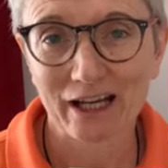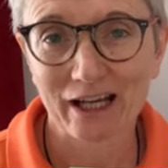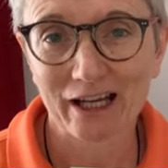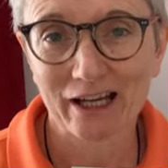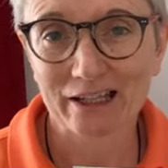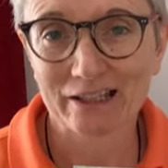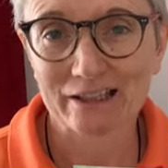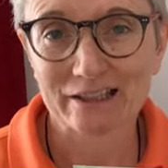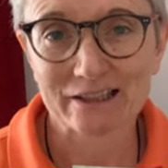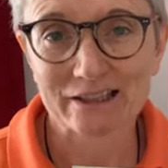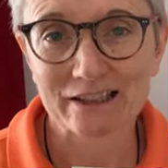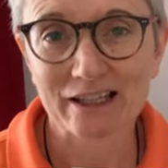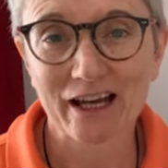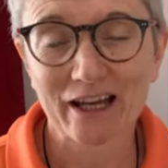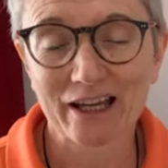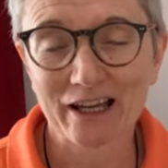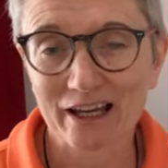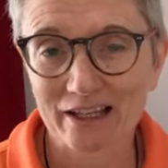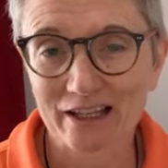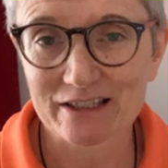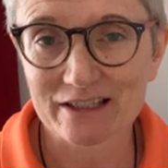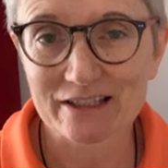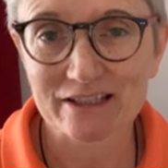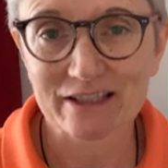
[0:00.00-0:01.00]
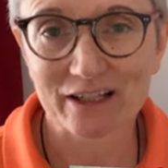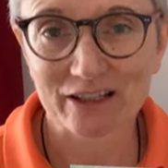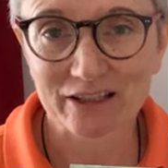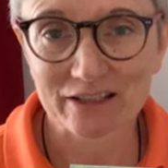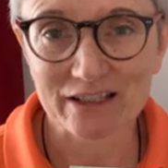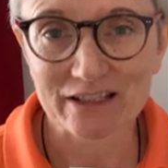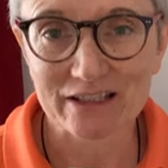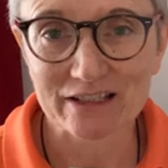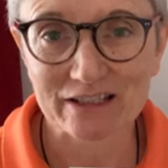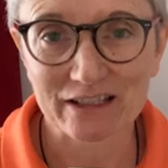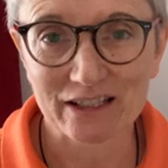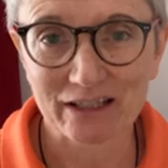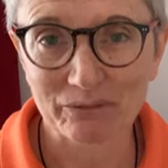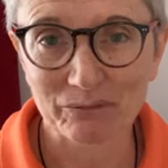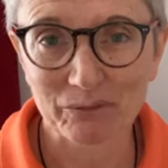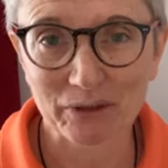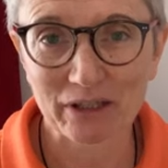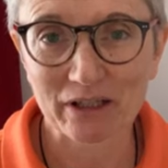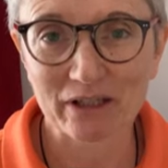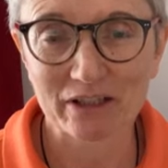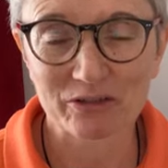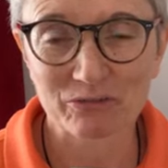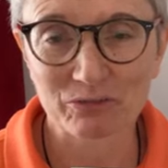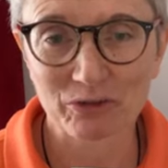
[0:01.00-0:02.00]
And I to start listening,
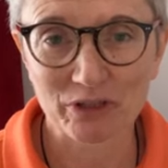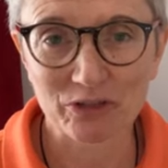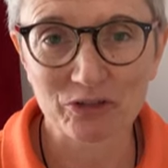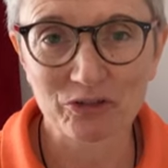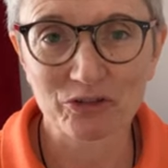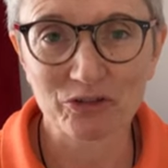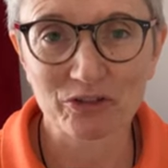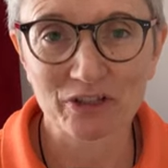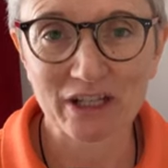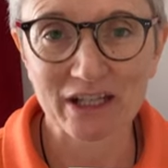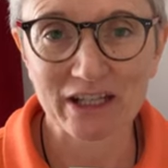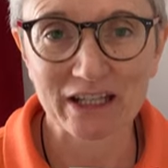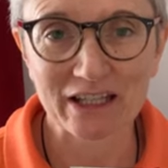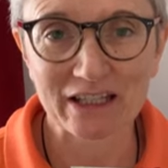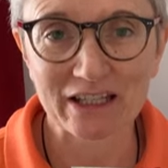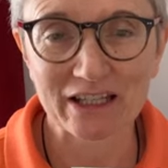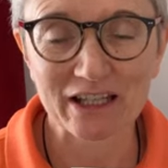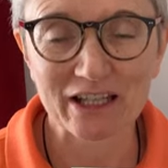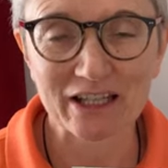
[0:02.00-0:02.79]
because when you're in